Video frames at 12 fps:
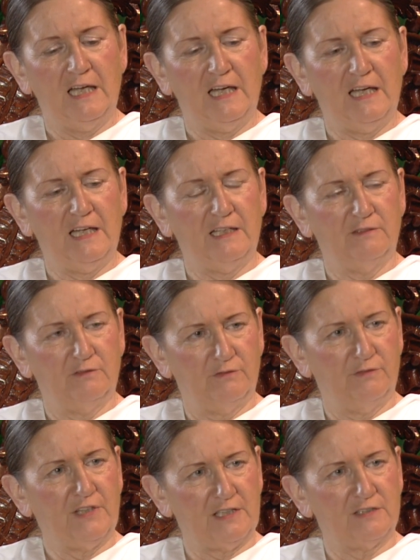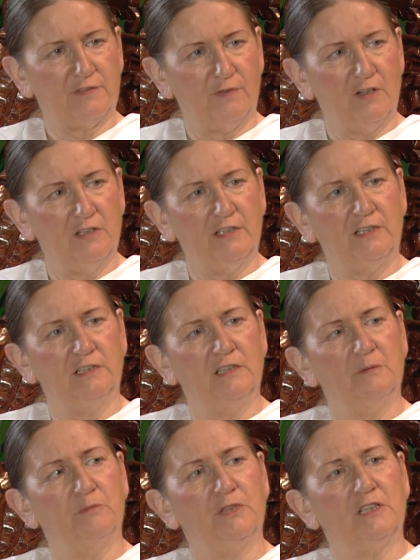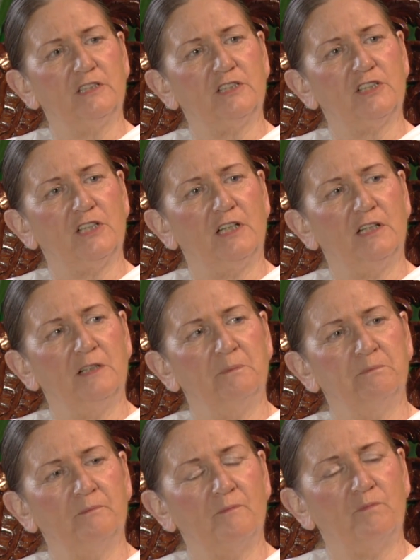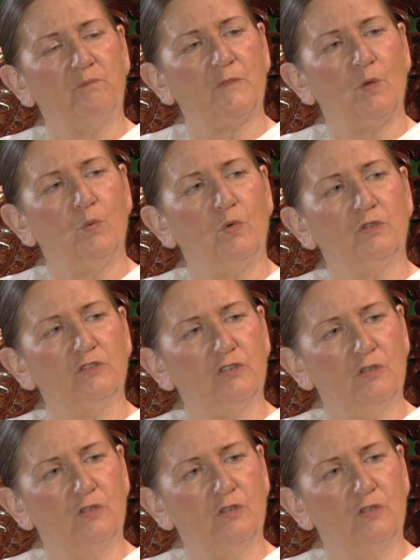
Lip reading: and that's fine, but what